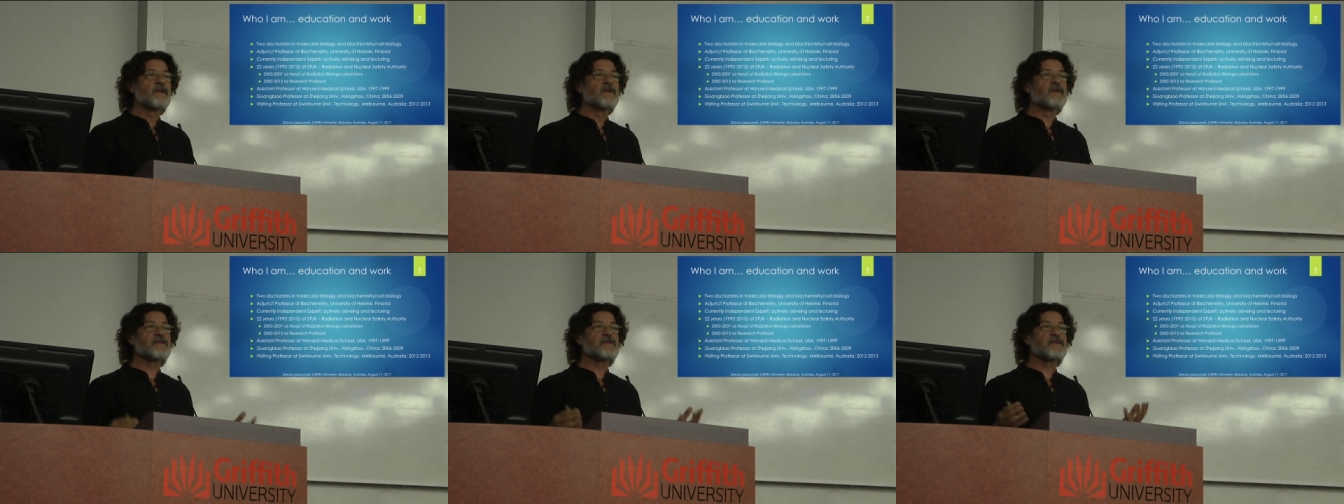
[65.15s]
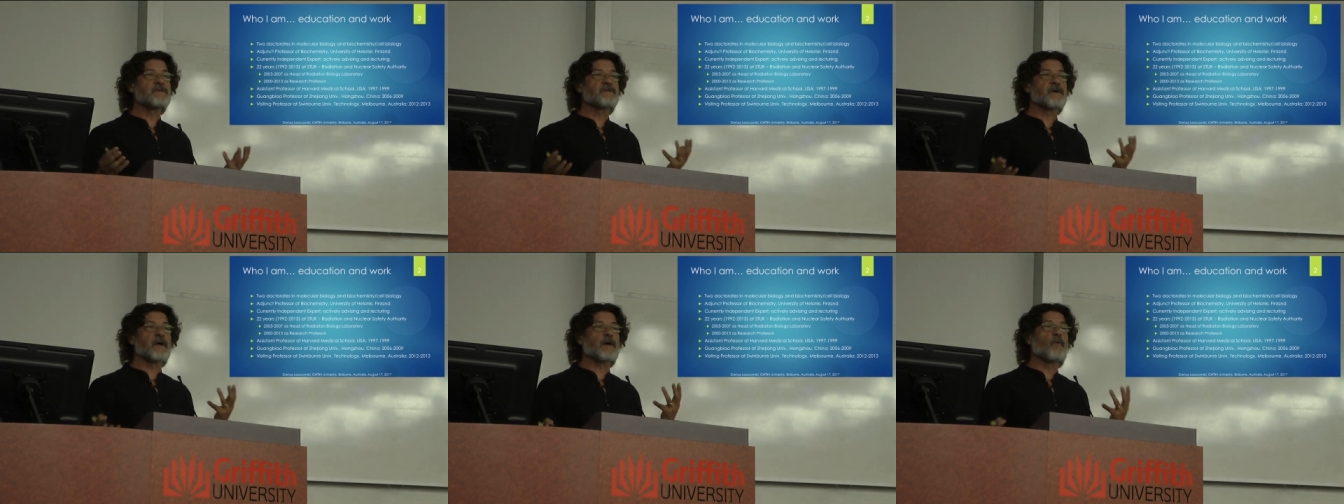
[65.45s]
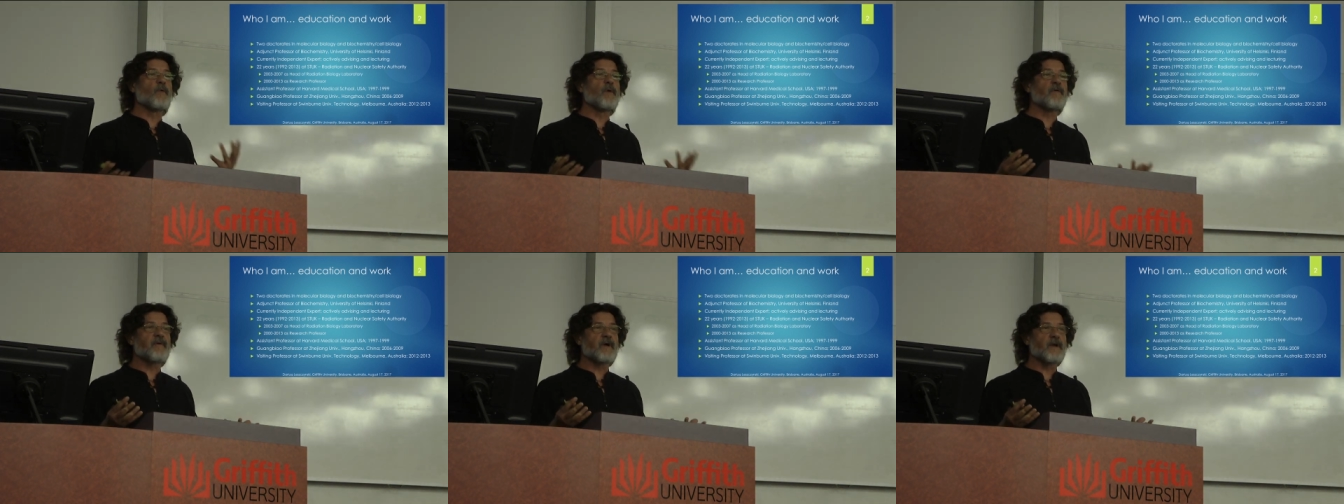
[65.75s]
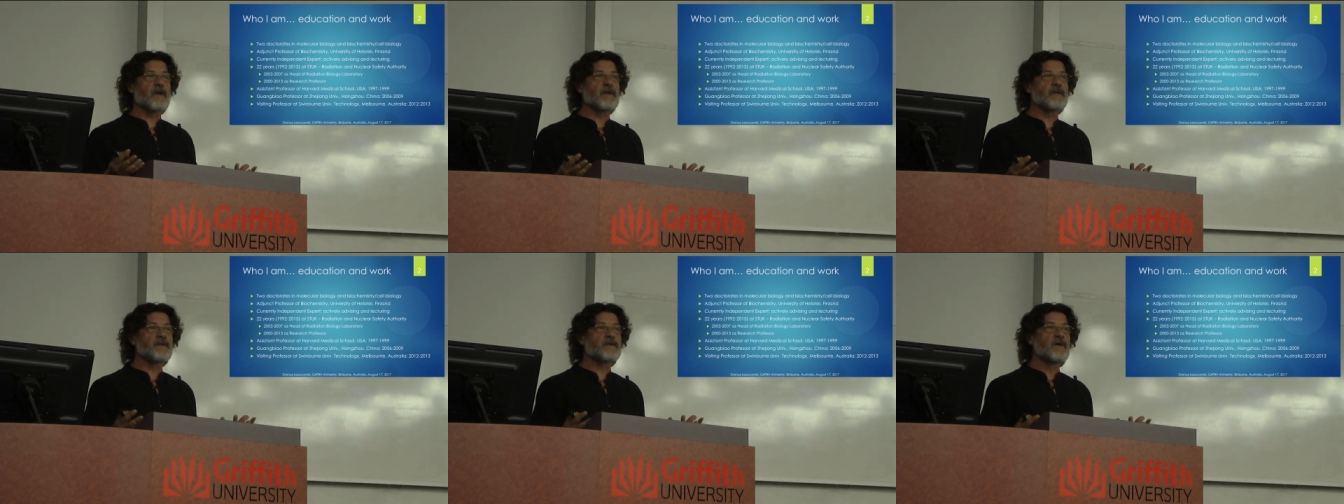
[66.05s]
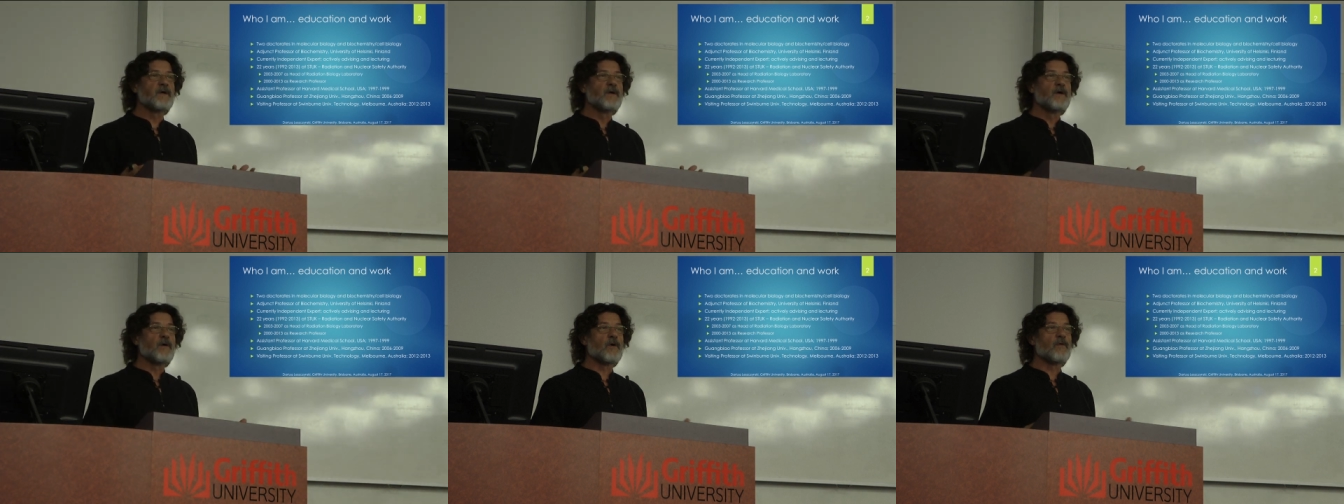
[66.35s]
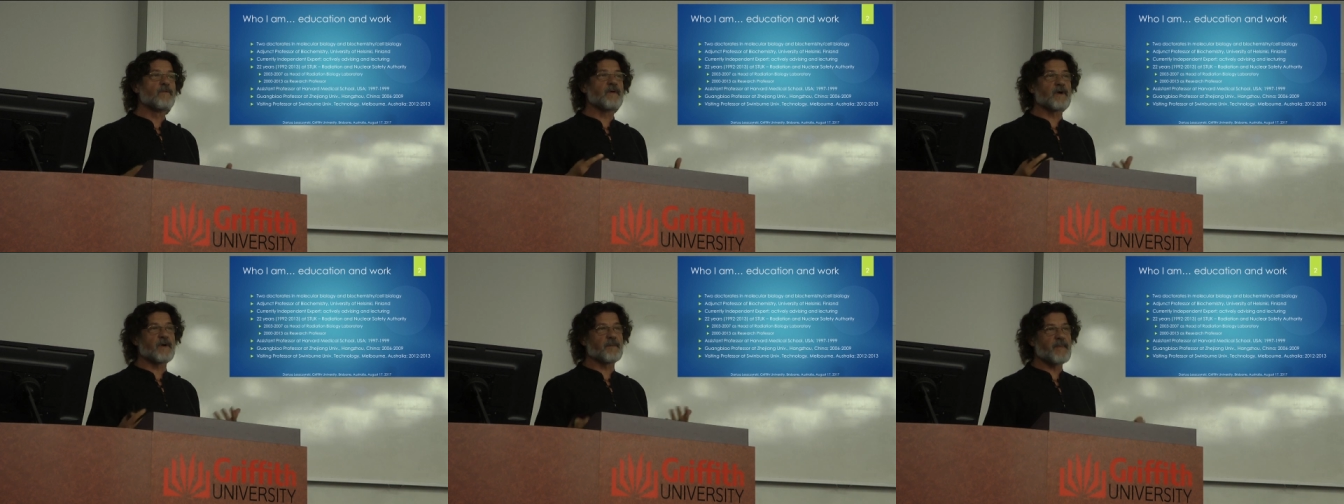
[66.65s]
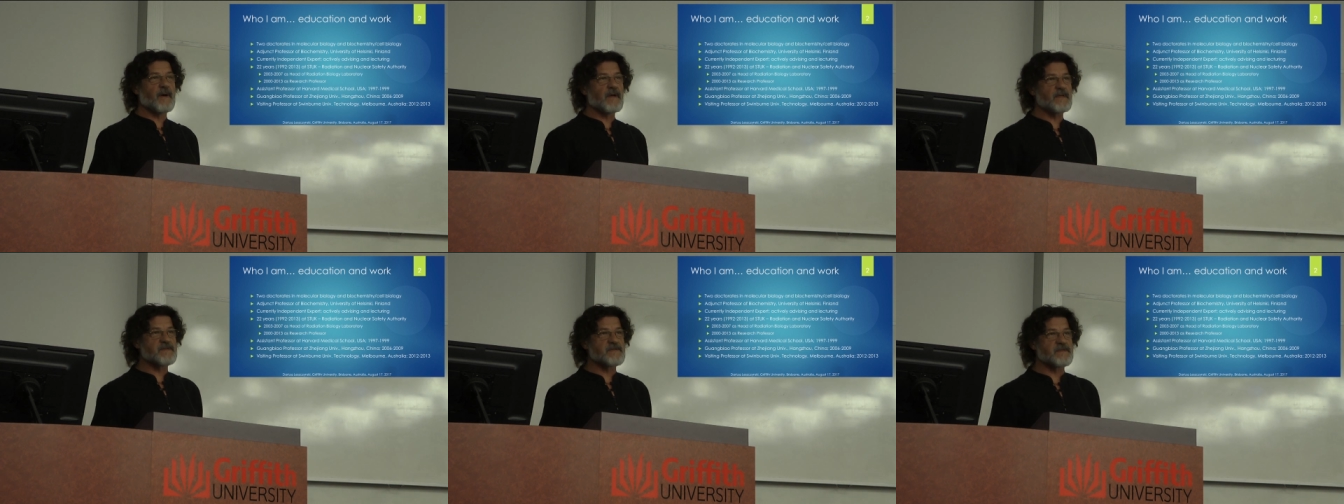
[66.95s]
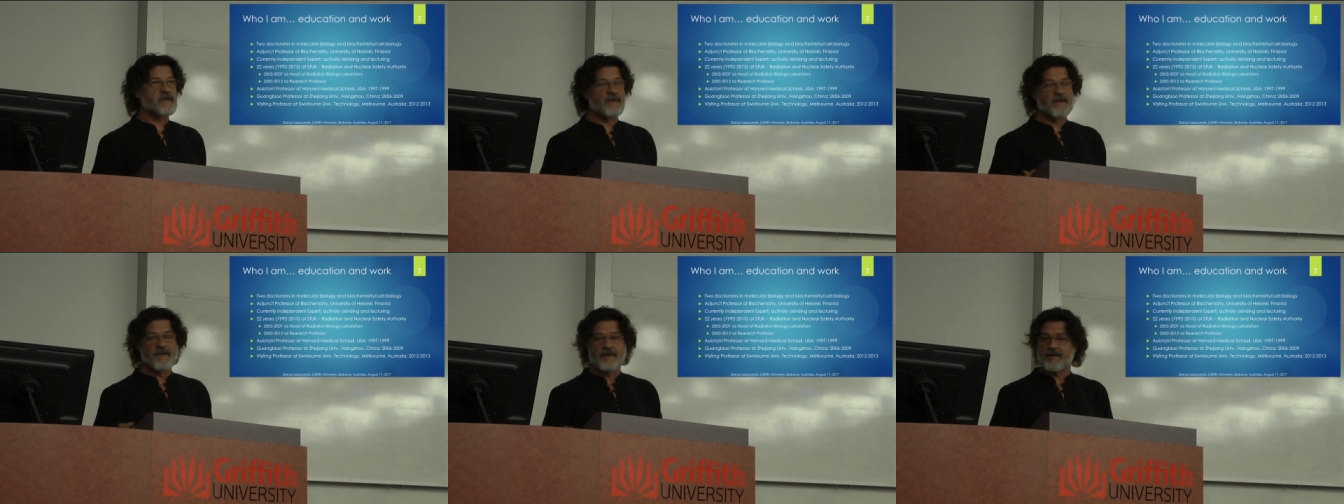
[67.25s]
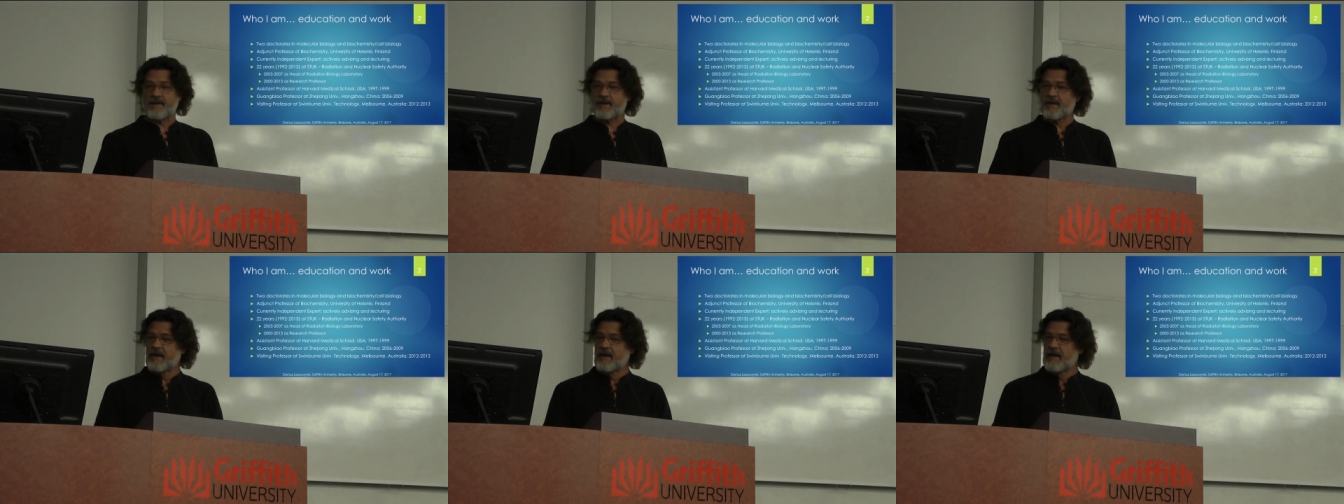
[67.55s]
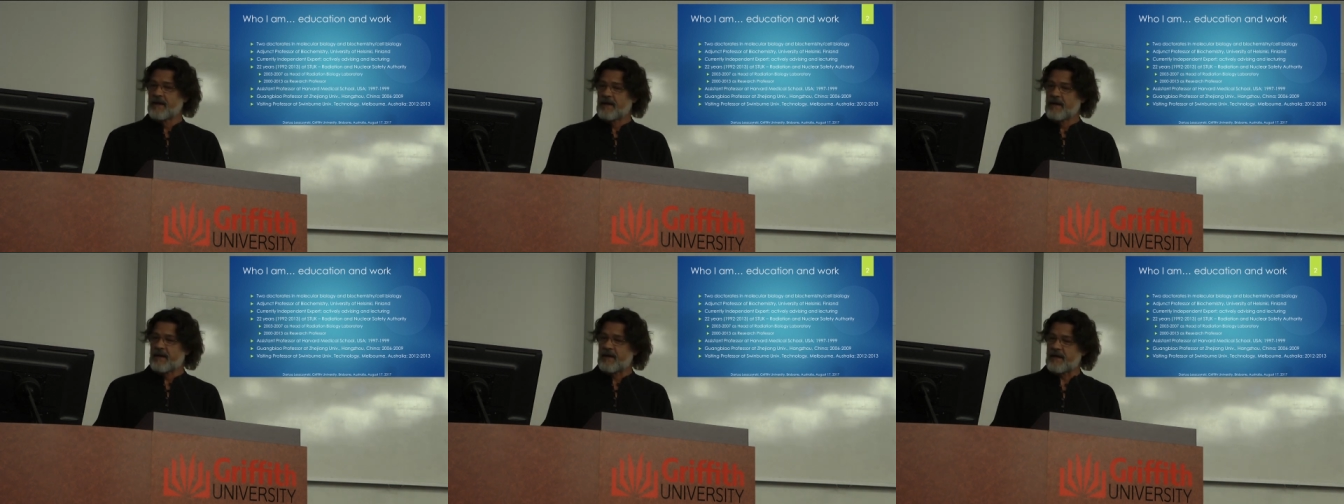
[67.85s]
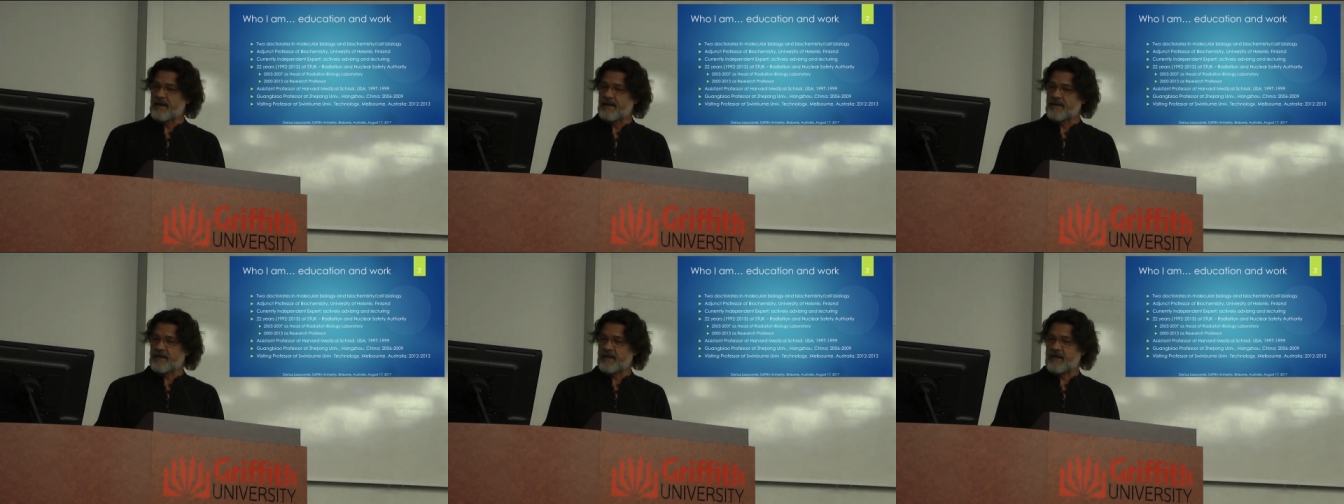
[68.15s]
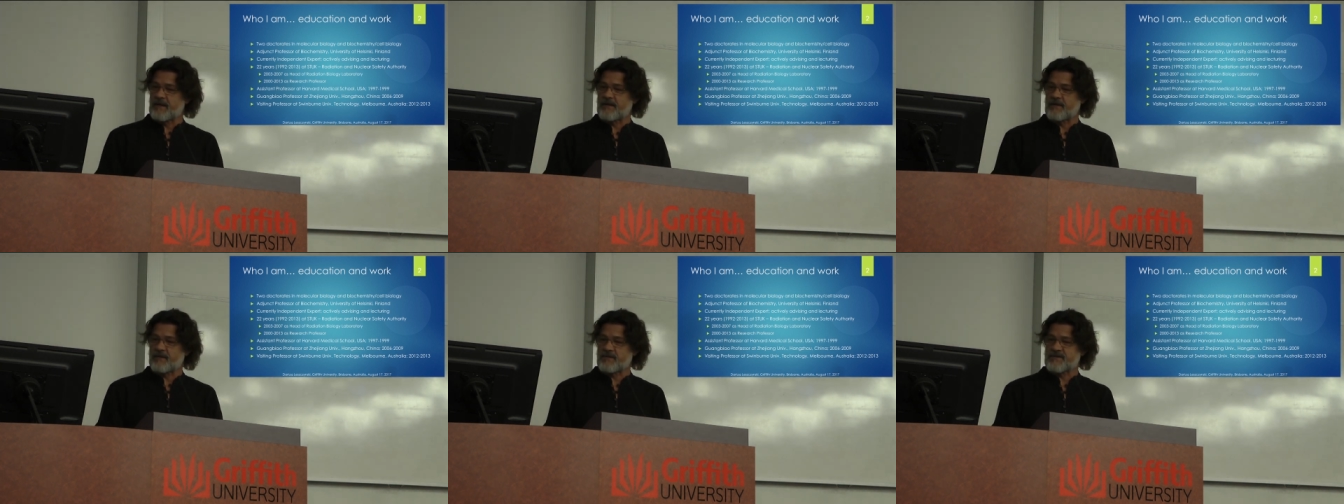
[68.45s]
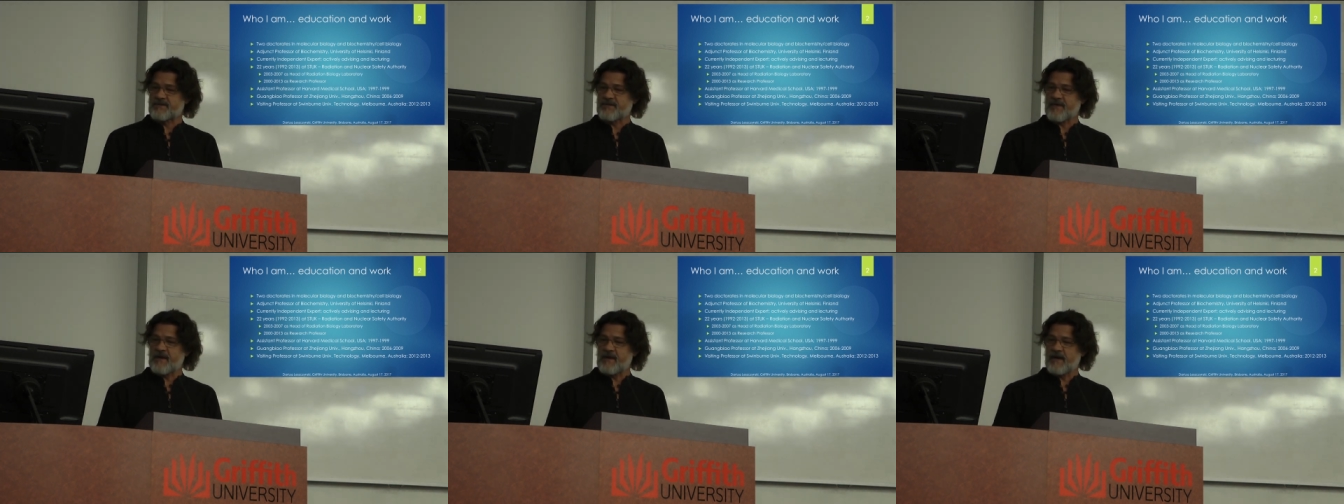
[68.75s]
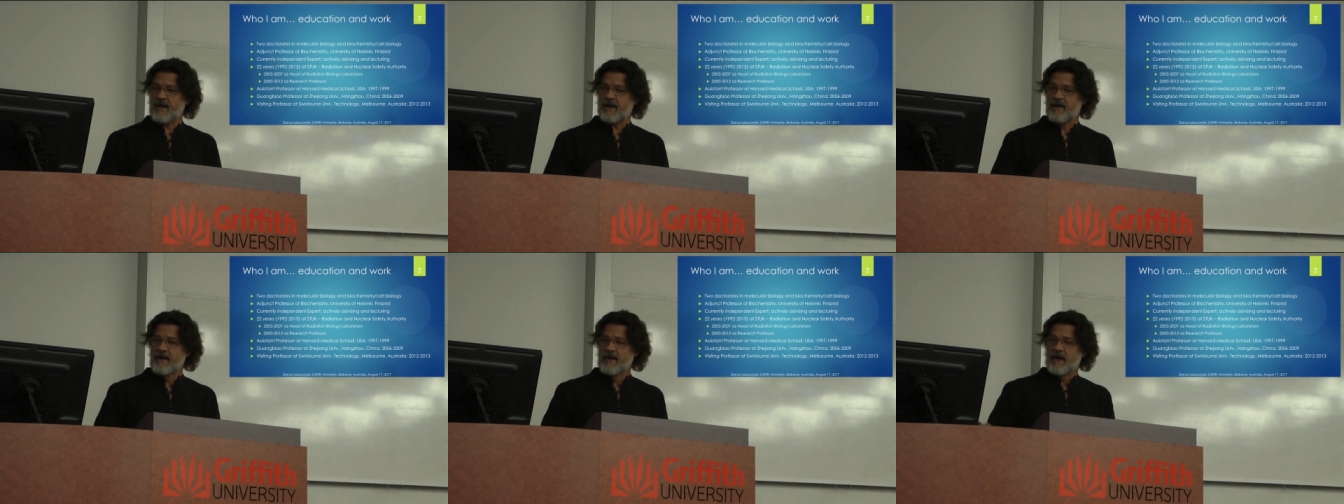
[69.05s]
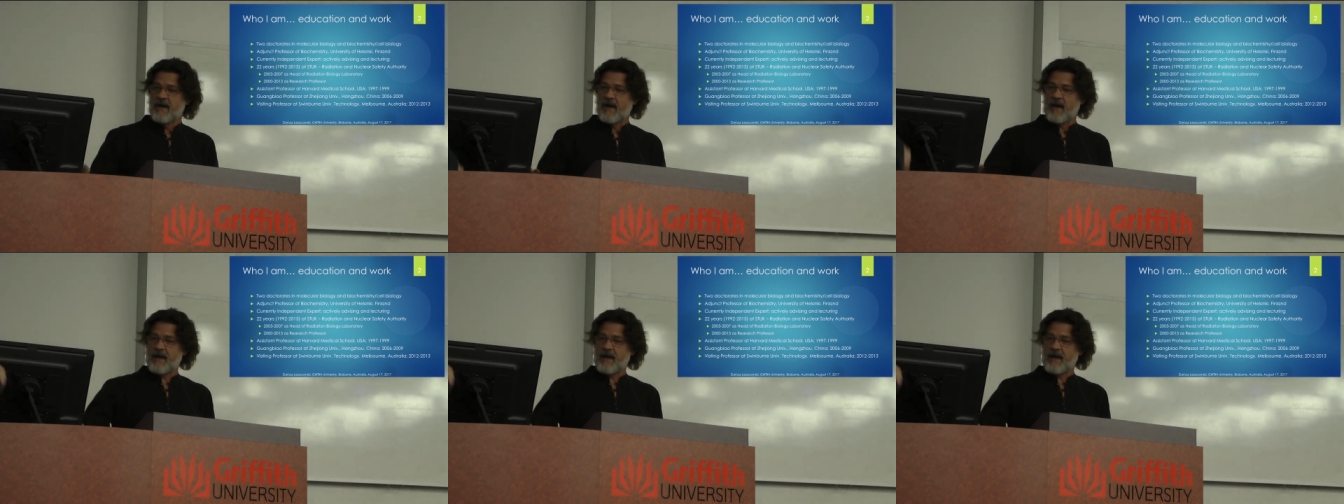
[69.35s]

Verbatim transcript: this is equivalent of ARPANSA here in, in Australia.